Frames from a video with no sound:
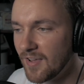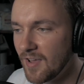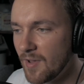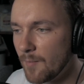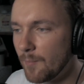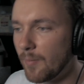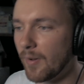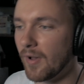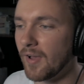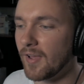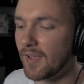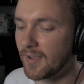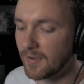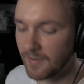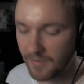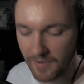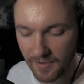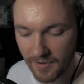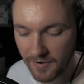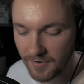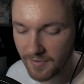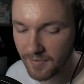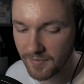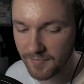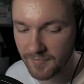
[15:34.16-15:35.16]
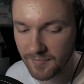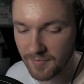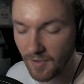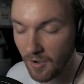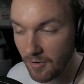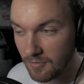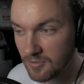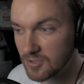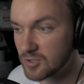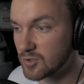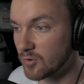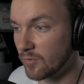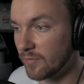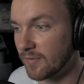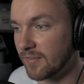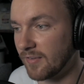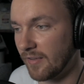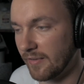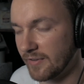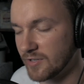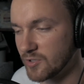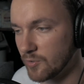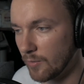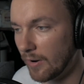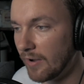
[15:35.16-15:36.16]
but in a social
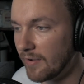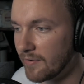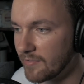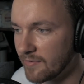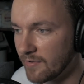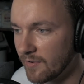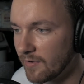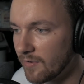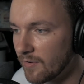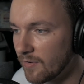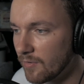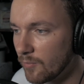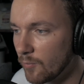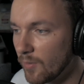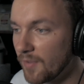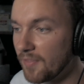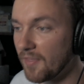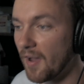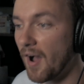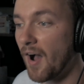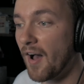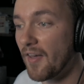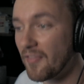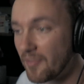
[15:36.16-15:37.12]
situation with other